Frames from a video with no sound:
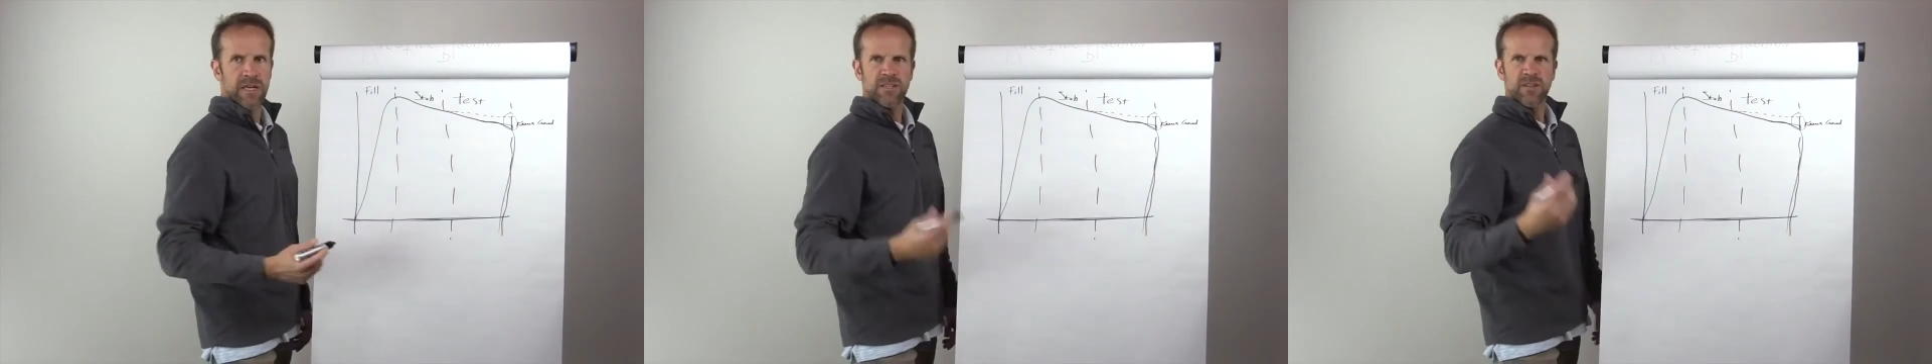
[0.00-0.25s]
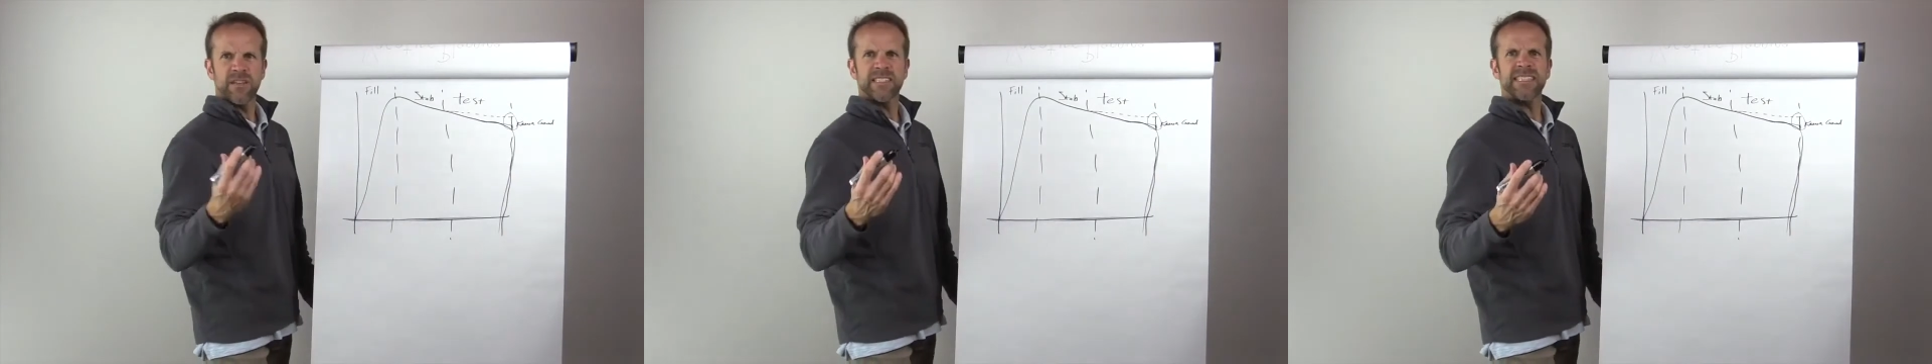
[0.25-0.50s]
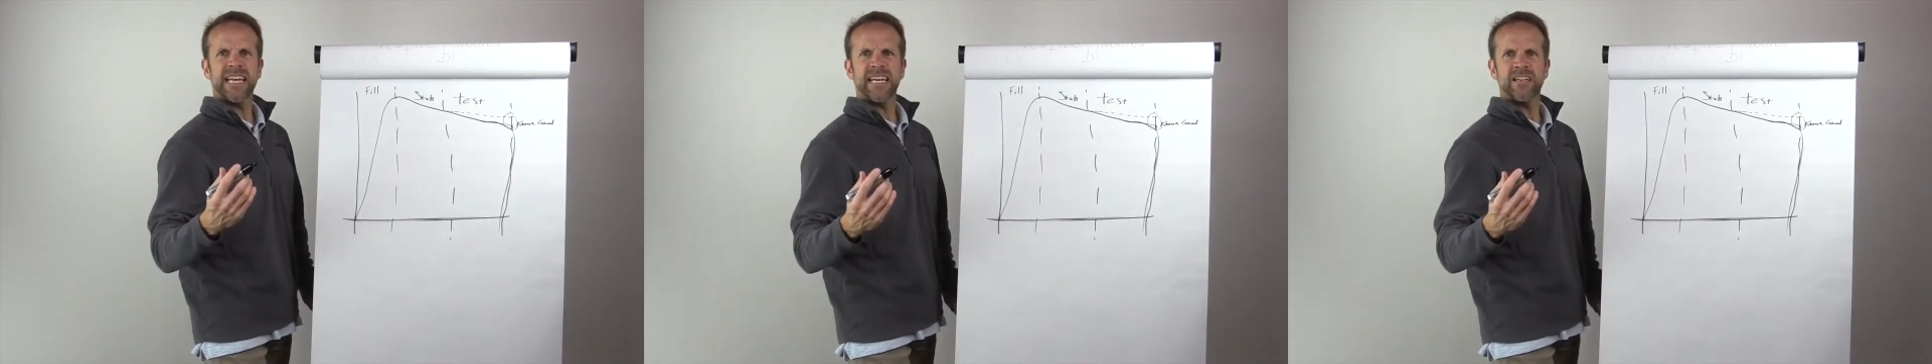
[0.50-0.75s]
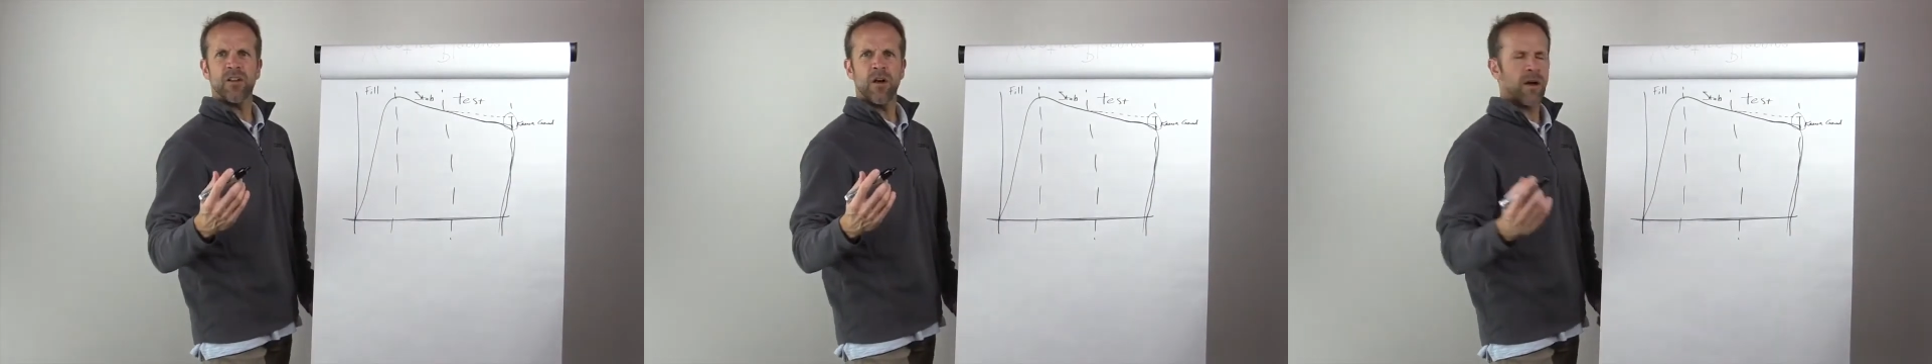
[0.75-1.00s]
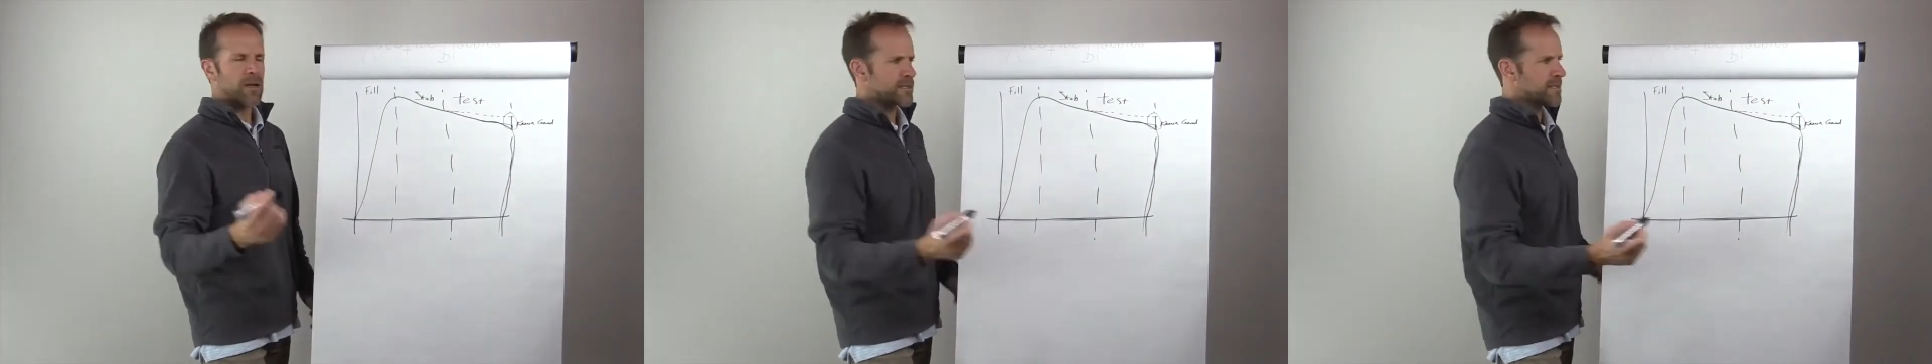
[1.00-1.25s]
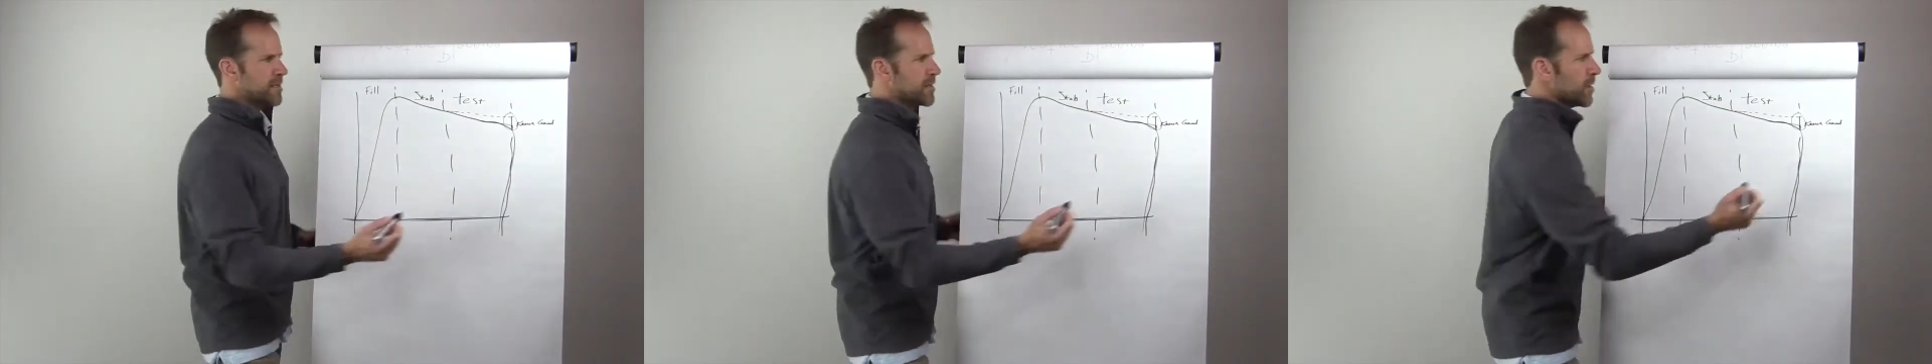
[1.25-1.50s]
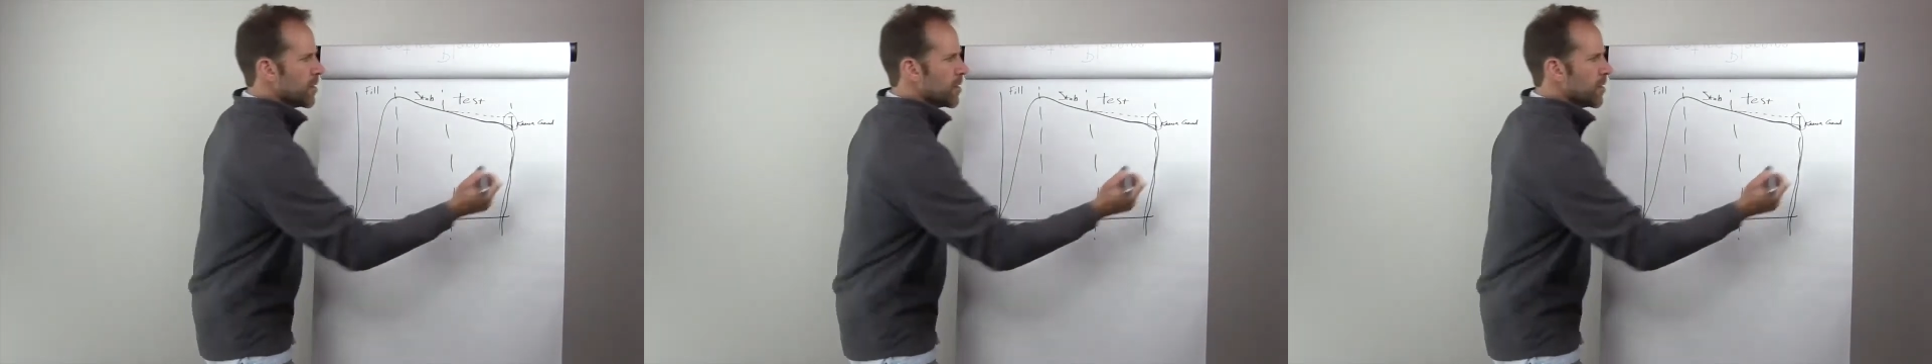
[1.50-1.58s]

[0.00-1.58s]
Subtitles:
So let's say it lost